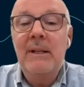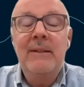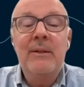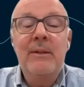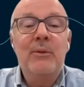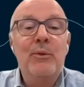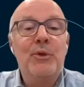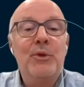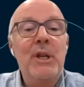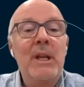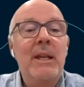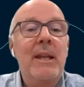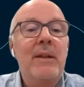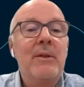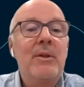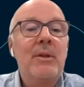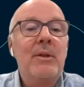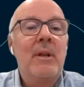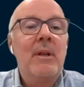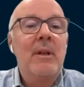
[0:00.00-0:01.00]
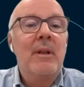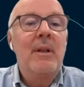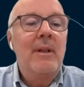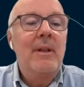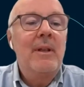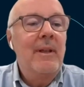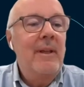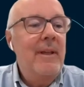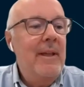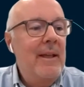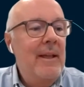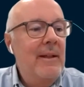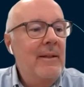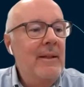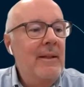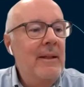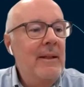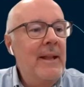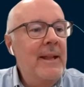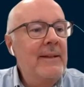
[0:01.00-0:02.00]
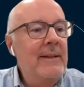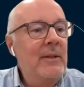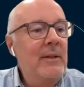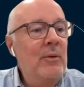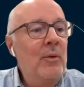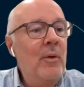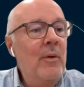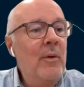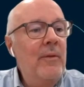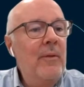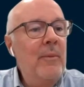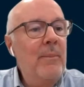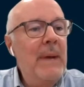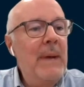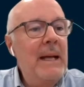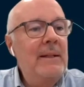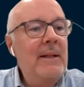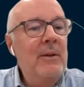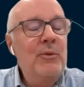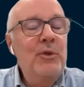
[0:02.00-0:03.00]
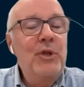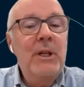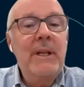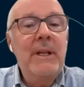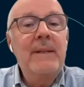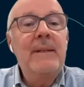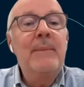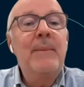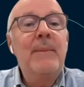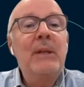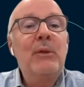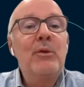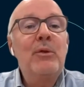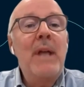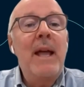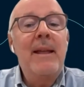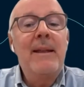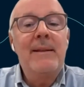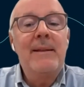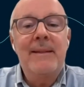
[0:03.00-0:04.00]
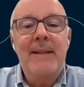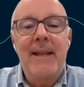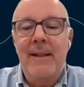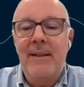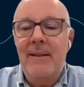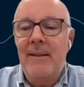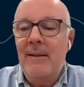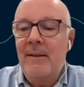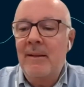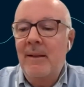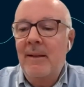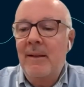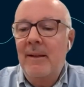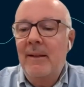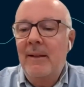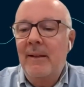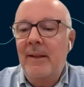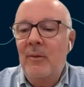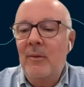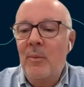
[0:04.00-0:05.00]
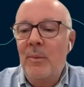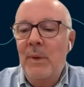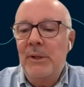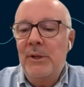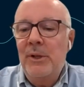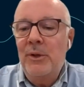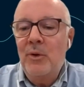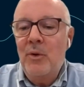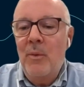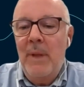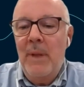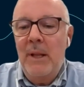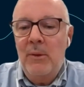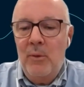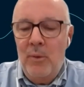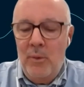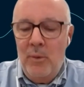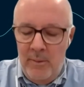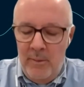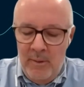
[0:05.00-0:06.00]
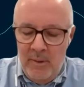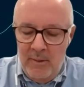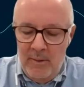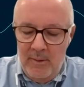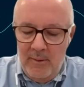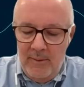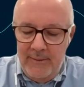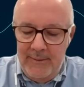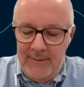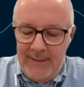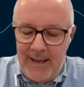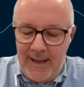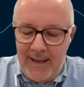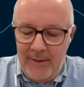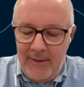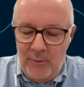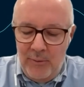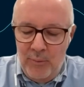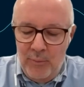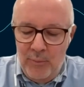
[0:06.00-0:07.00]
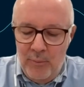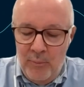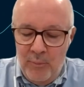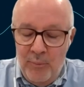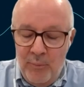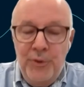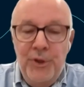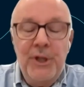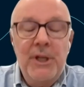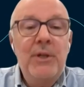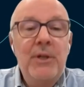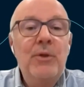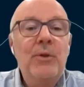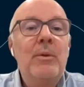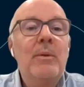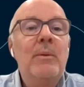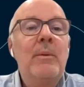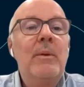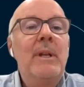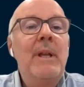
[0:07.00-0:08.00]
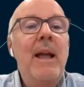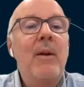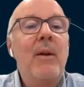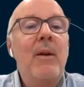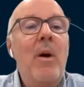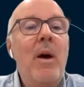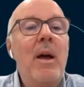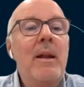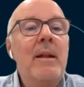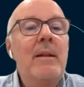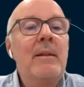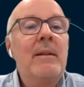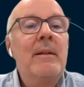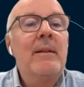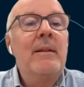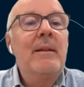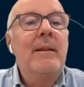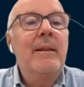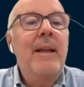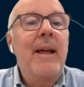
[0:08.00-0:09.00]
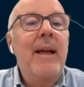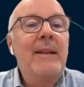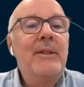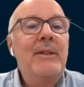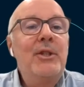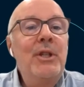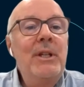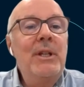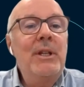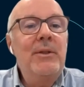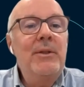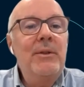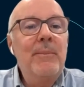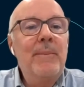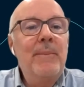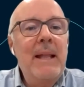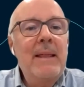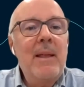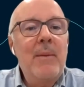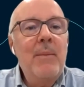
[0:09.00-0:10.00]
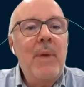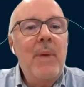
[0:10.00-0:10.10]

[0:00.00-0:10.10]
It's very important to understand the importance of a ticket in this new pattern of growing revenues. As we mentioned, we're going from one digit